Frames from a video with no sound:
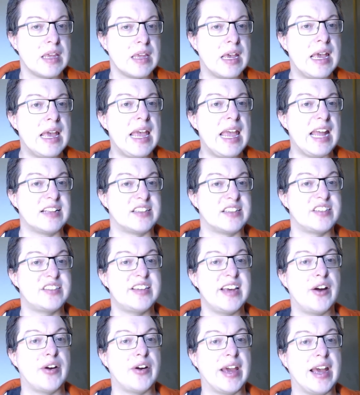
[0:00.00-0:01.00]
It's
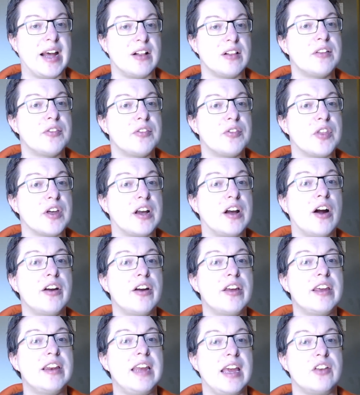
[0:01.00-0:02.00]
Sariel, the
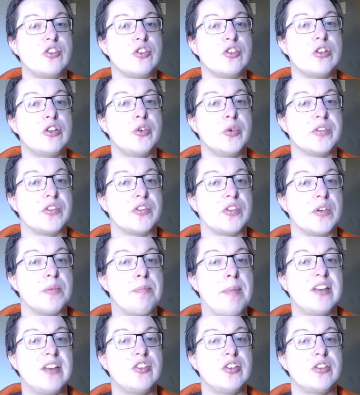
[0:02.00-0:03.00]
guardian angel who is the
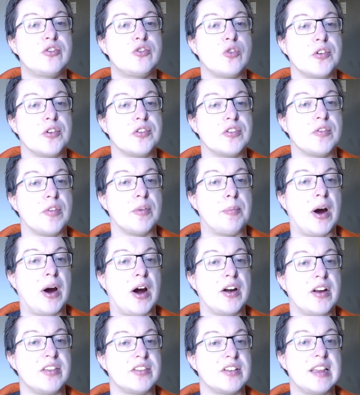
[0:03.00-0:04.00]
magic source of the
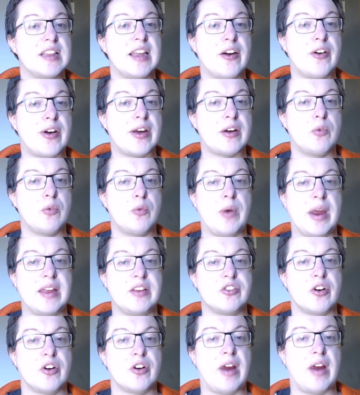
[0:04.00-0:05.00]
party's cleric,
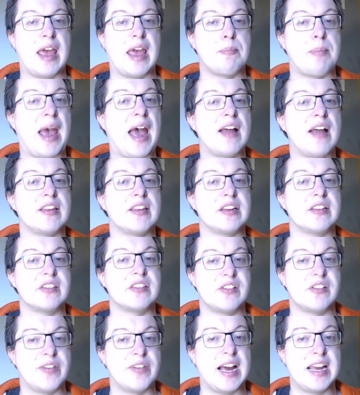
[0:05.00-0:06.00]
ranger, and paladin's
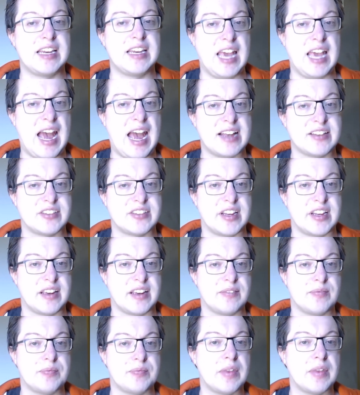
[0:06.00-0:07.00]
divine casting.
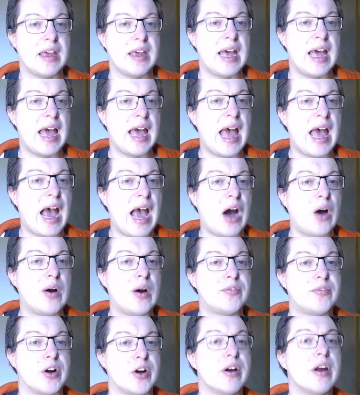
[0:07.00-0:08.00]

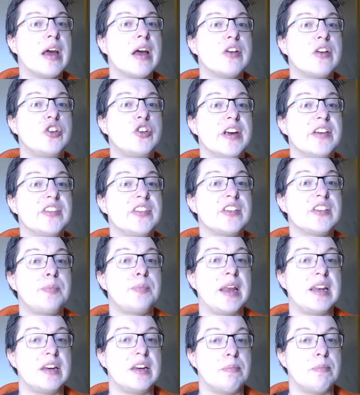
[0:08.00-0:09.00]
However, she has
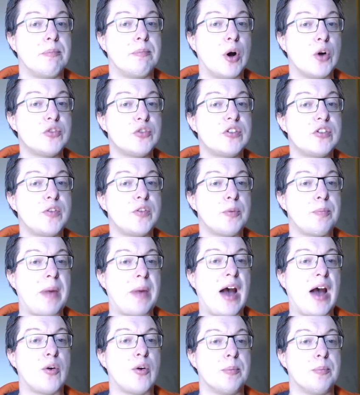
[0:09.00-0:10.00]
expended most of her
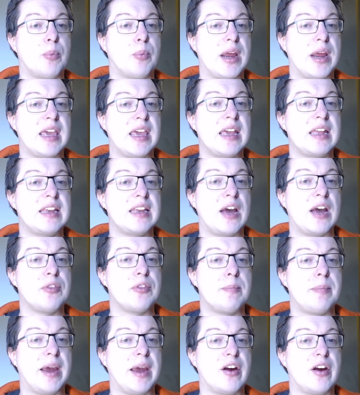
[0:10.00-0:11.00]
power breaking down
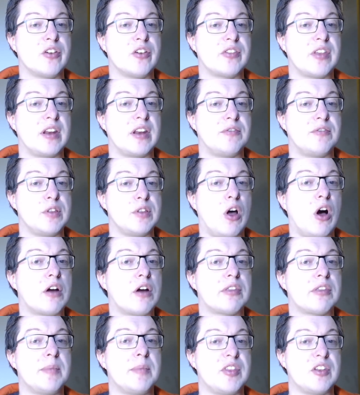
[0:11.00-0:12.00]
the barriers that have
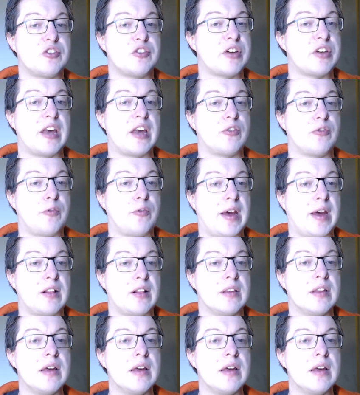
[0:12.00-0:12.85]
locked them in the Shadowfell.